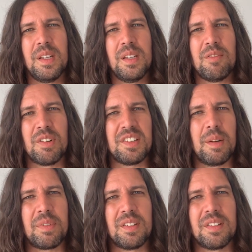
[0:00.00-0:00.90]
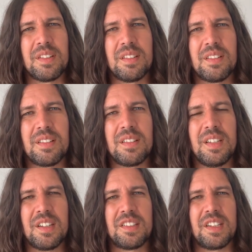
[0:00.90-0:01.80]
receptions and
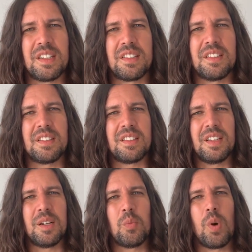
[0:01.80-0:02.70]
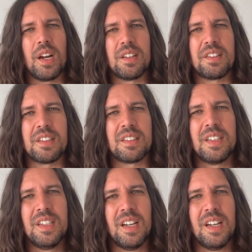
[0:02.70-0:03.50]
year 6s and year 1s